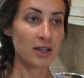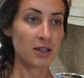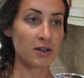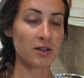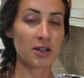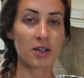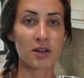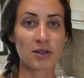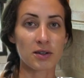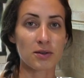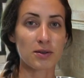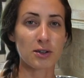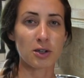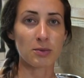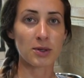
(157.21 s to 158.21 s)
You can also
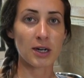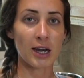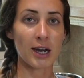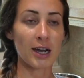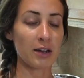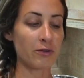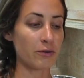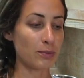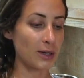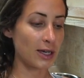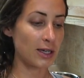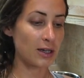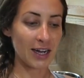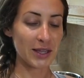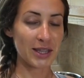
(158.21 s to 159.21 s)
scuba dive, but I